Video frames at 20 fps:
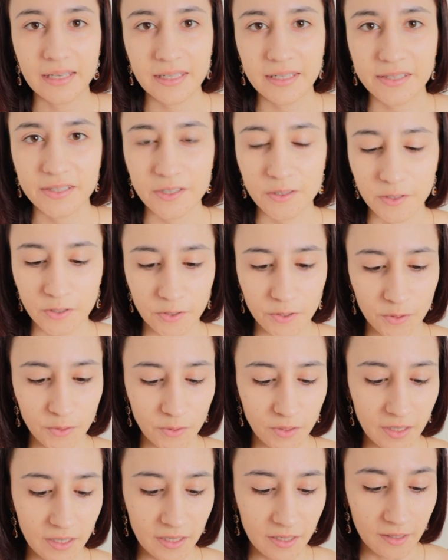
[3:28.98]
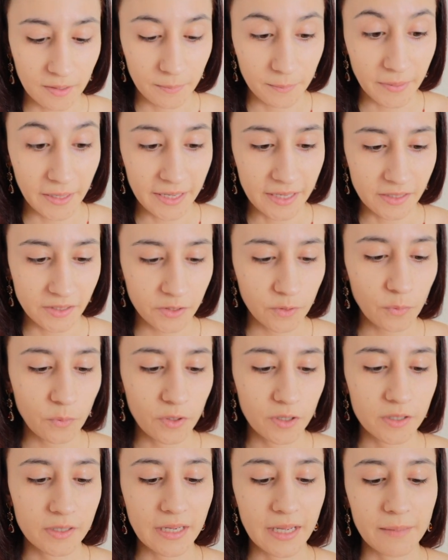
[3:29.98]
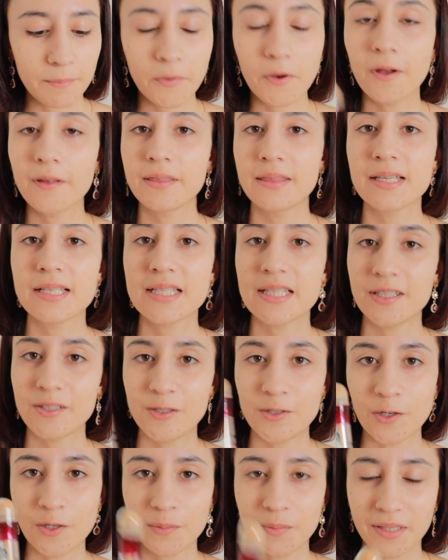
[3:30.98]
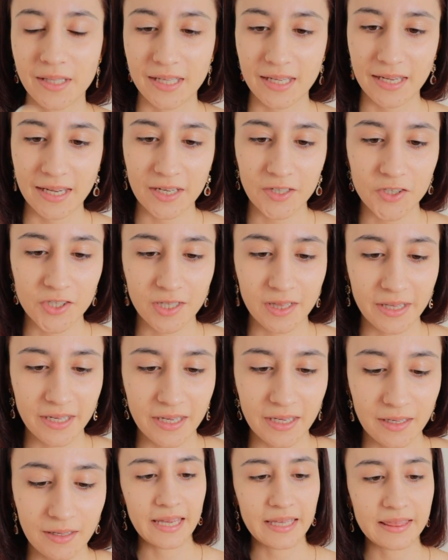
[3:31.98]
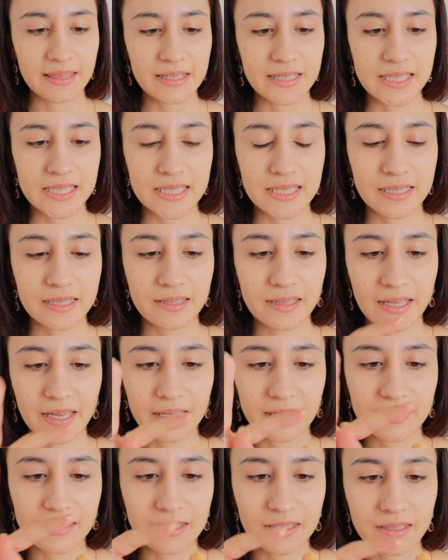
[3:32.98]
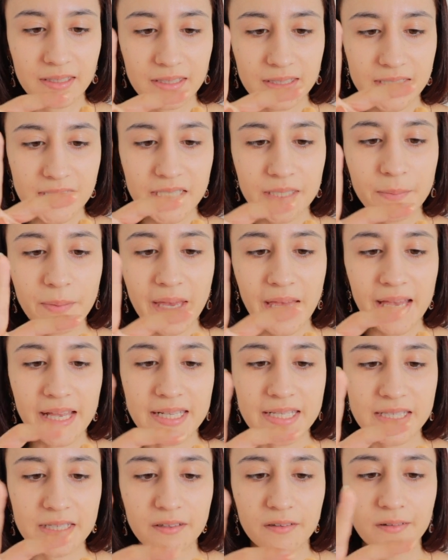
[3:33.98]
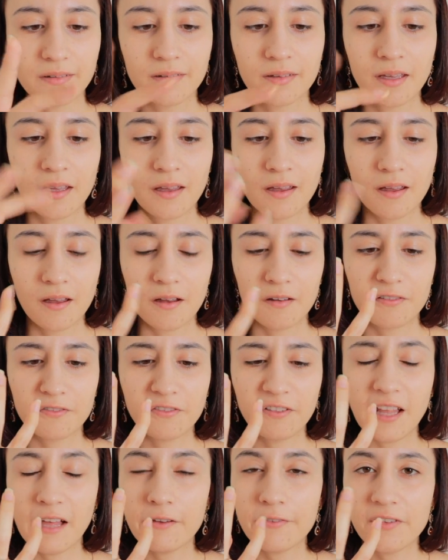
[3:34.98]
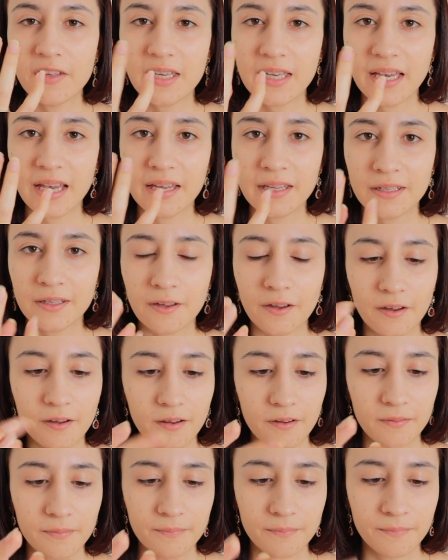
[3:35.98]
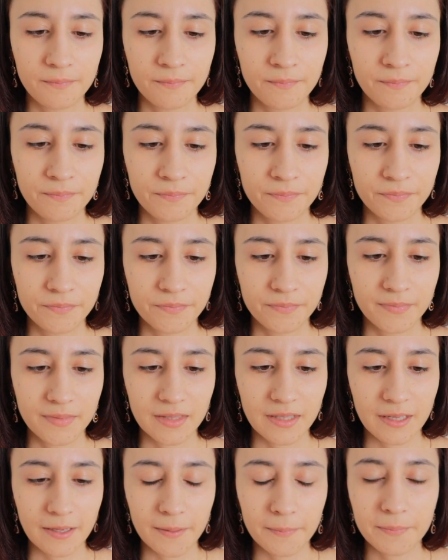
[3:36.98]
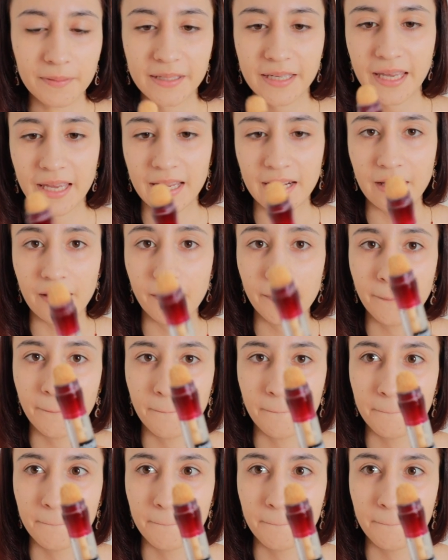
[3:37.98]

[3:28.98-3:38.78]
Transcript: need to buy a new one. I bought this in Germany actually. Like this, like the tip has a fluffy kind of applicator.